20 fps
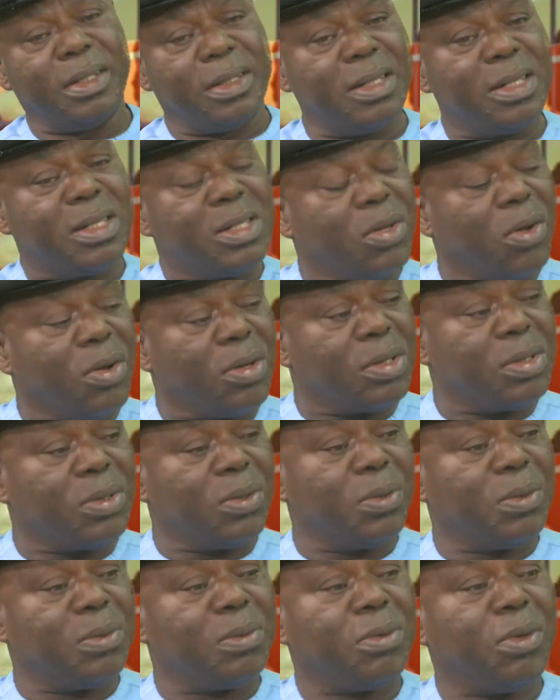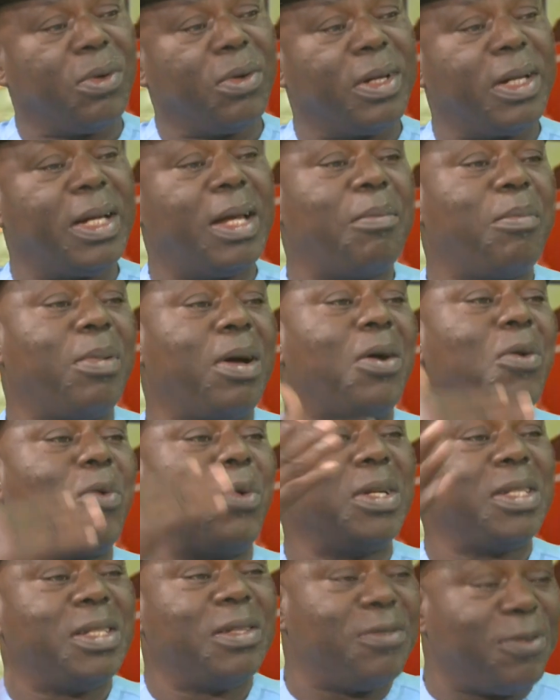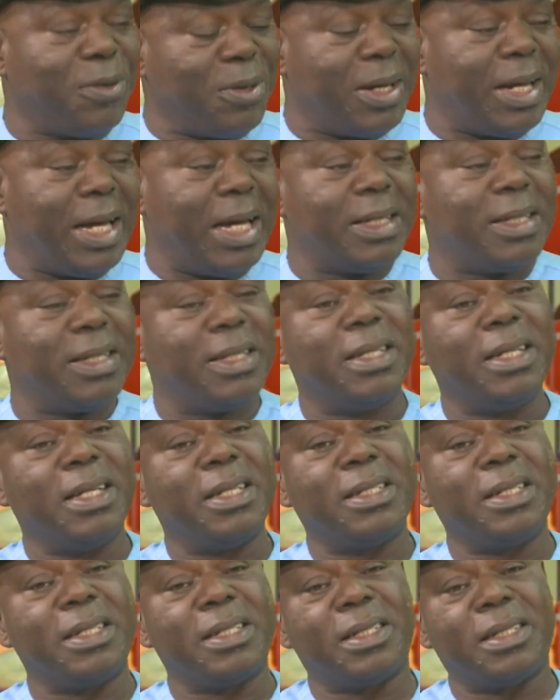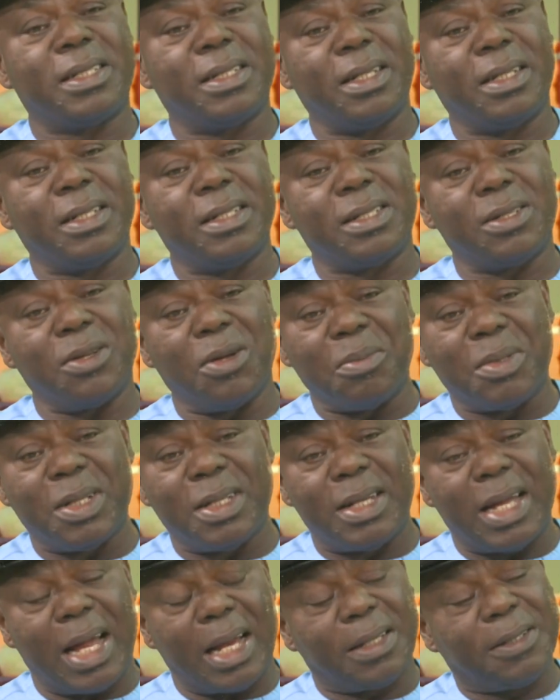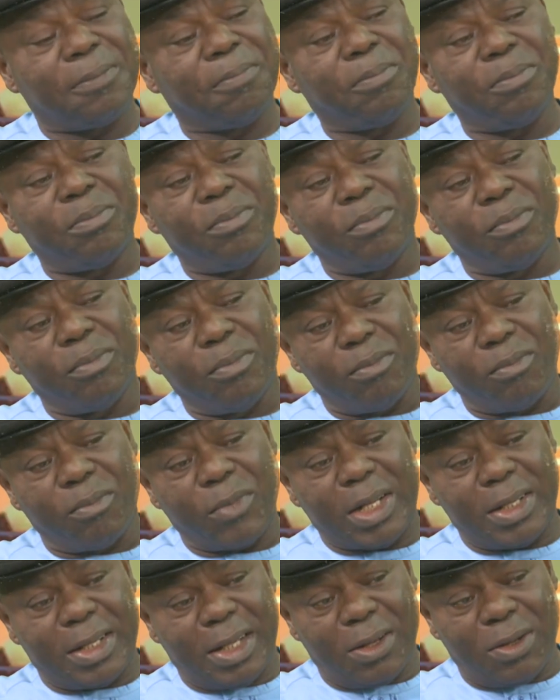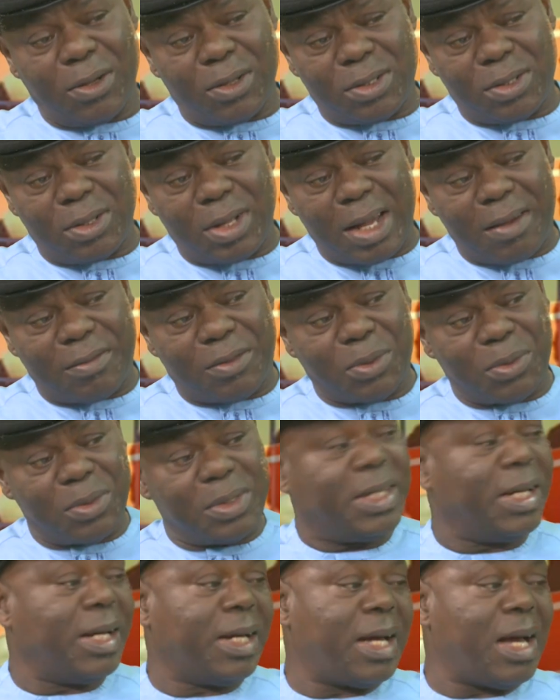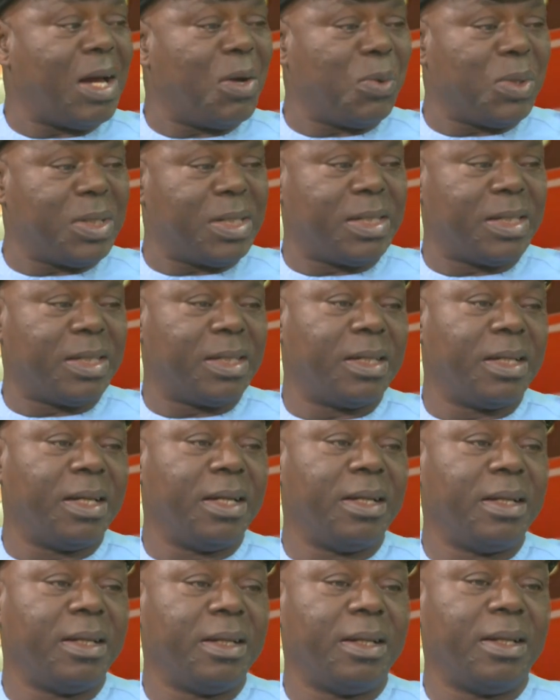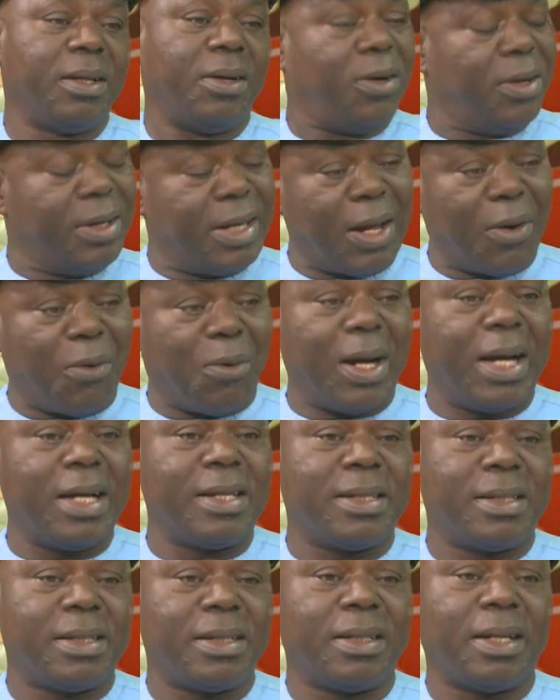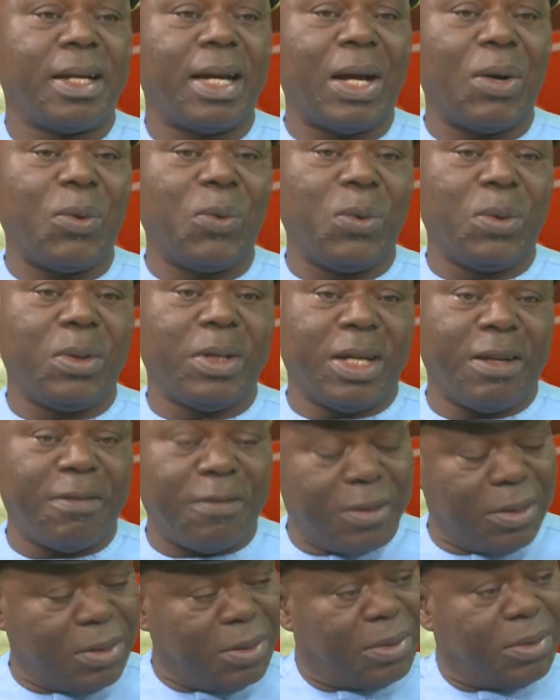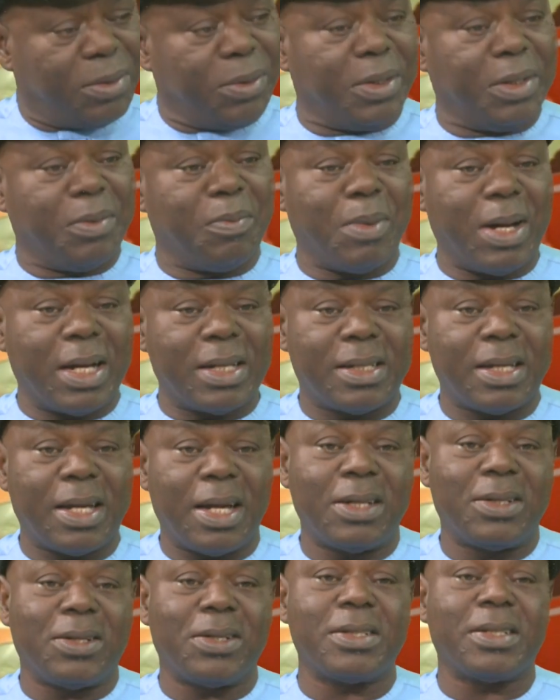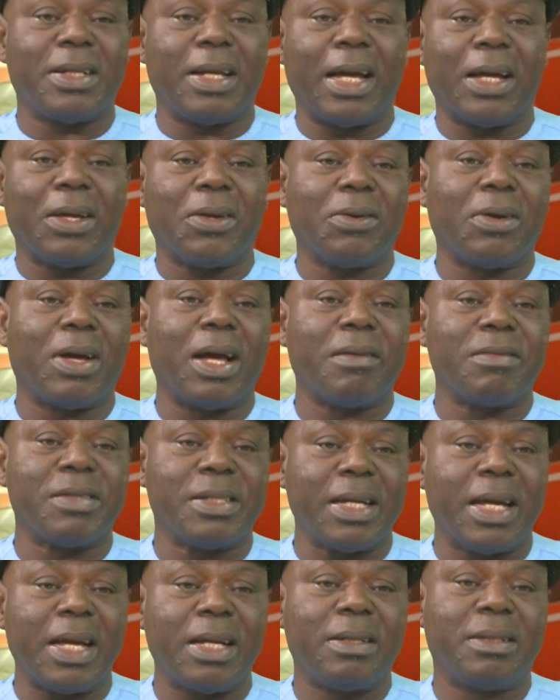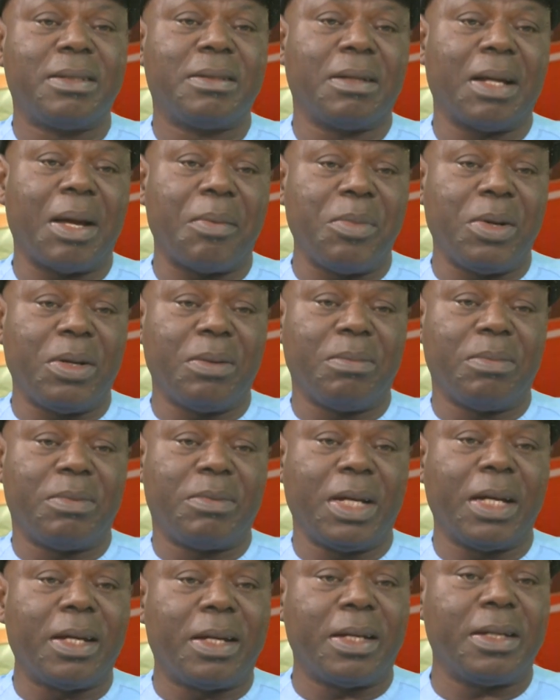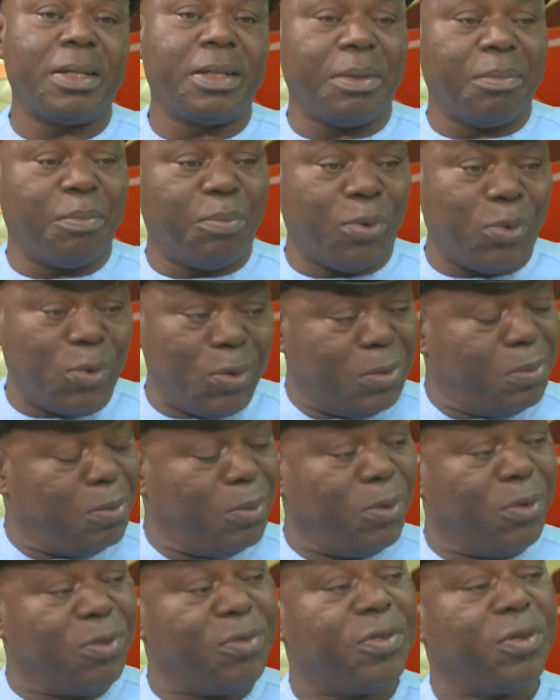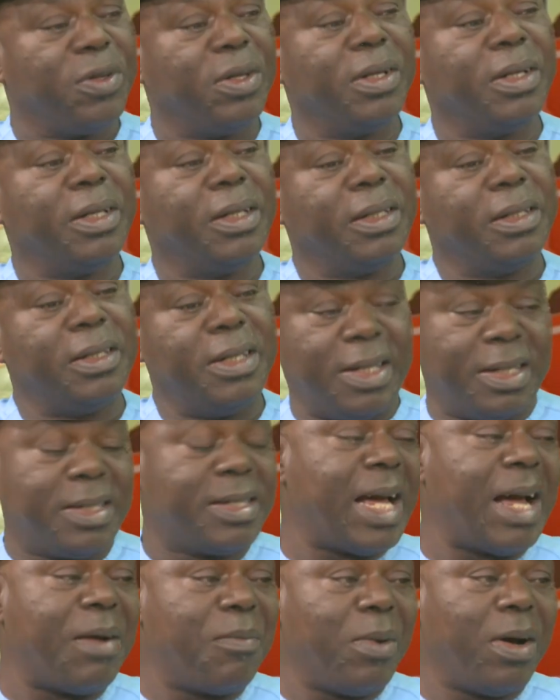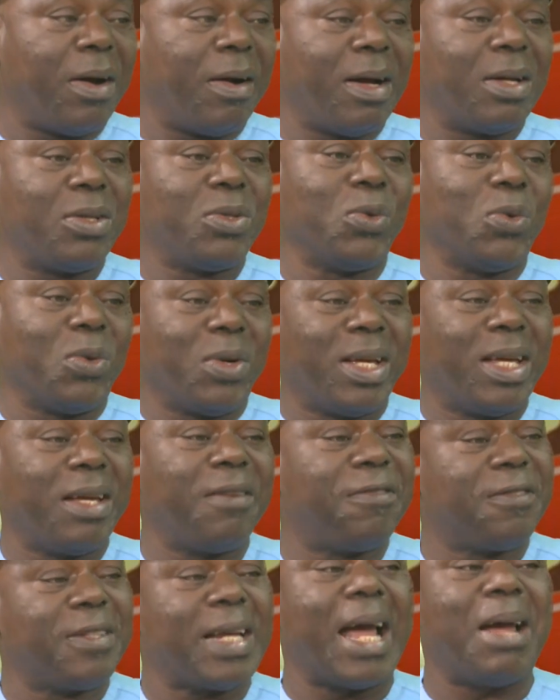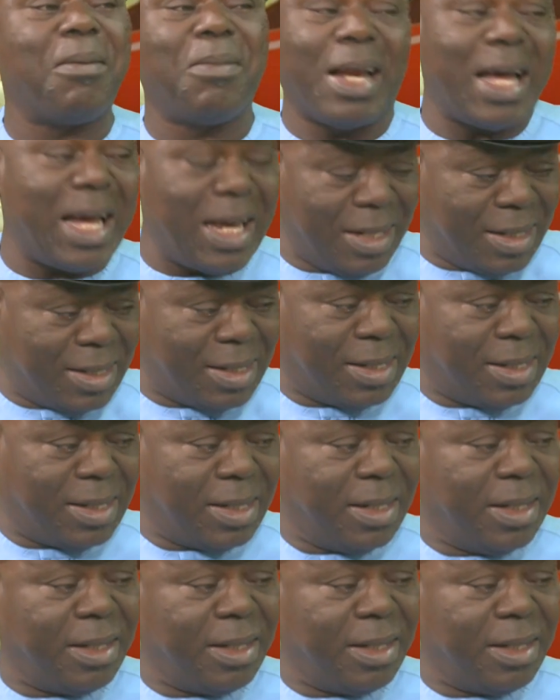is done. So talking about waiting for 90 days is something that they also have to tinker with. Otherwise, I will give it to NIMASA, just like you have said. I mean, taking the bold move this time around to give timelines